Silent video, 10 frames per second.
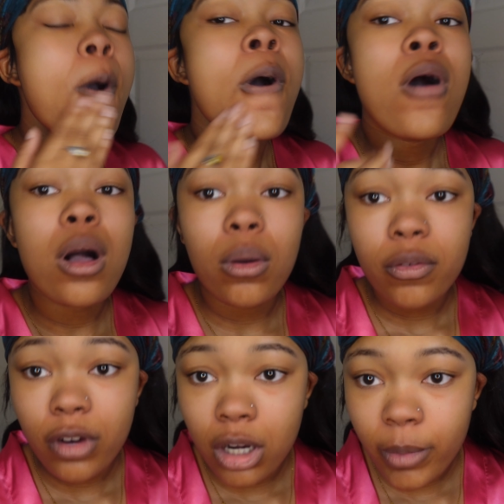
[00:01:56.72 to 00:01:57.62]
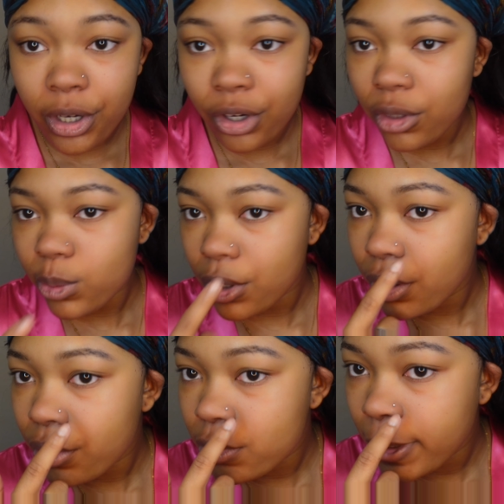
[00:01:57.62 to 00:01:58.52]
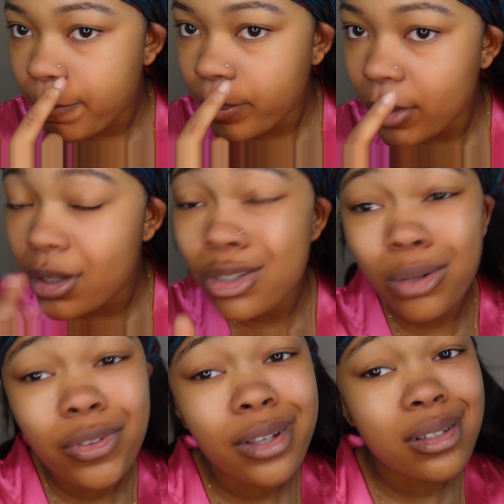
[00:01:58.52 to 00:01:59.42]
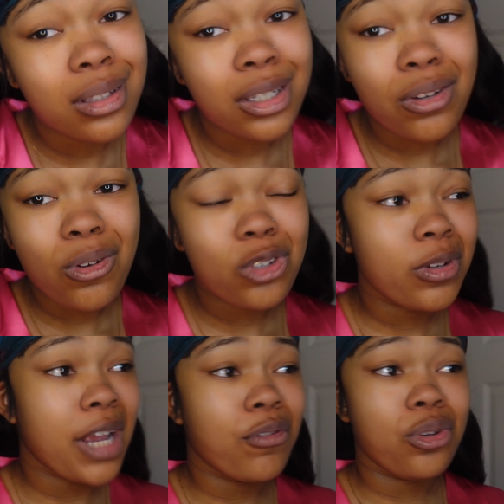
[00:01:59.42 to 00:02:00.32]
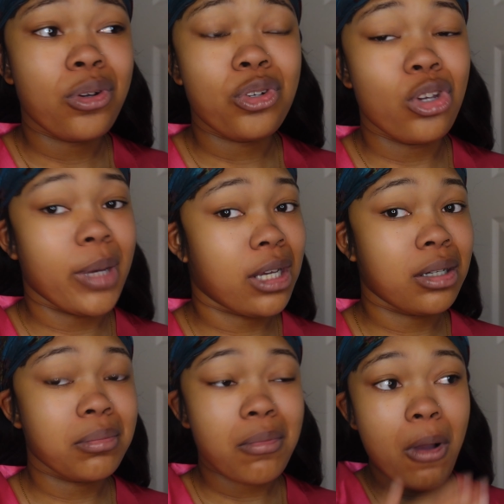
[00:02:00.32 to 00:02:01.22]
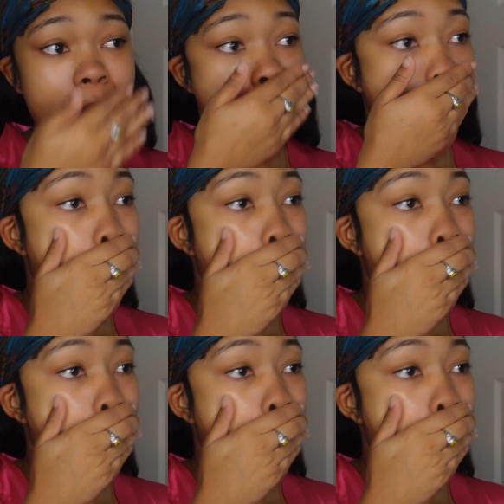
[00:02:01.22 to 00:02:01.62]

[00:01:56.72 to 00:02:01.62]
Oh, and for all my girls with a nose ring, don't forget to clean your nose ring after you're done doing your makeup, okay?